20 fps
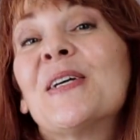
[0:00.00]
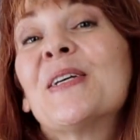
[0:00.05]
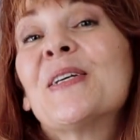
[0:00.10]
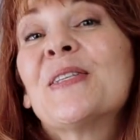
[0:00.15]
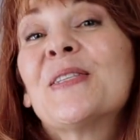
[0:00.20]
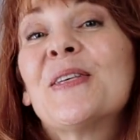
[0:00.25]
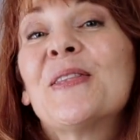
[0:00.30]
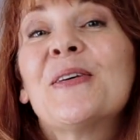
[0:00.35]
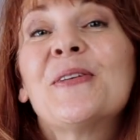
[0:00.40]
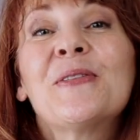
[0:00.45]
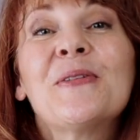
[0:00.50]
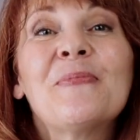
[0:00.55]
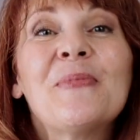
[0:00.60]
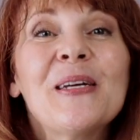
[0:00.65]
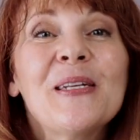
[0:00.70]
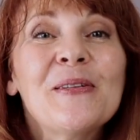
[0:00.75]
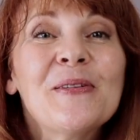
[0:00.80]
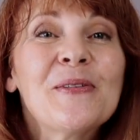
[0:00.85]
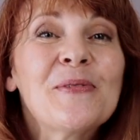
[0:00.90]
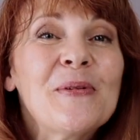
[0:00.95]
So those are my
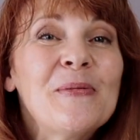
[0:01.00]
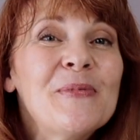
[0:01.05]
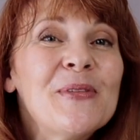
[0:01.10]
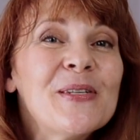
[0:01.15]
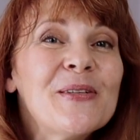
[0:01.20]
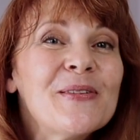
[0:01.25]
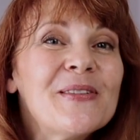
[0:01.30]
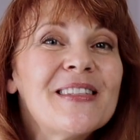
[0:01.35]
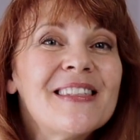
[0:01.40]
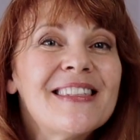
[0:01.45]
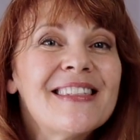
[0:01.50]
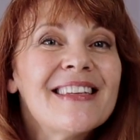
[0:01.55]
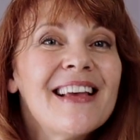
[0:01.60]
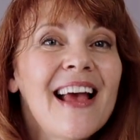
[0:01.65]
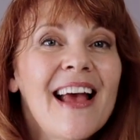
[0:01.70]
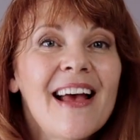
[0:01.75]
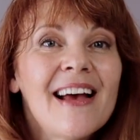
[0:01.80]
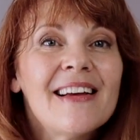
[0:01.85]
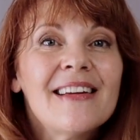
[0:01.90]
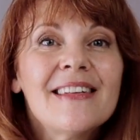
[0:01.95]
new swimsuits,
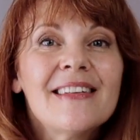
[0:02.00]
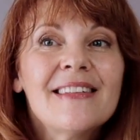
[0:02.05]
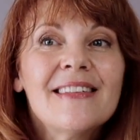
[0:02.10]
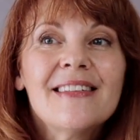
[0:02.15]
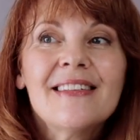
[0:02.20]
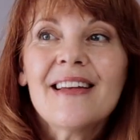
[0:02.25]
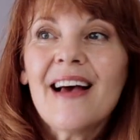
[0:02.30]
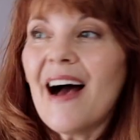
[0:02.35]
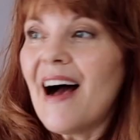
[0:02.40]
and